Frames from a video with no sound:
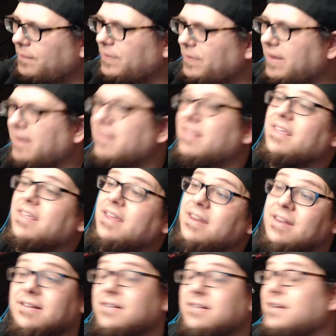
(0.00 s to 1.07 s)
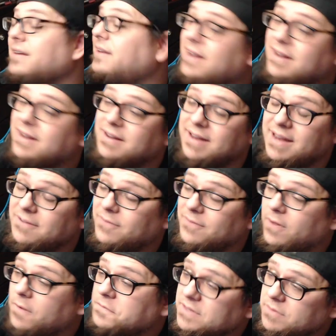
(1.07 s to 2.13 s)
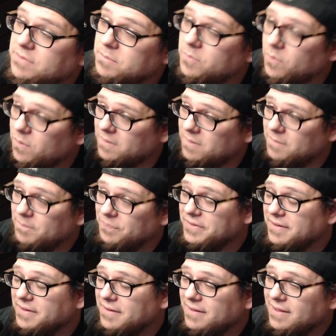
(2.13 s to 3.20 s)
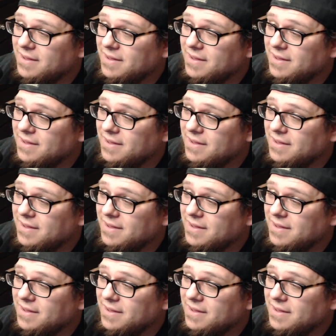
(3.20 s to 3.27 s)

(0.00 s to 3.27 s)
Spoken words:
and then he evolves even more. He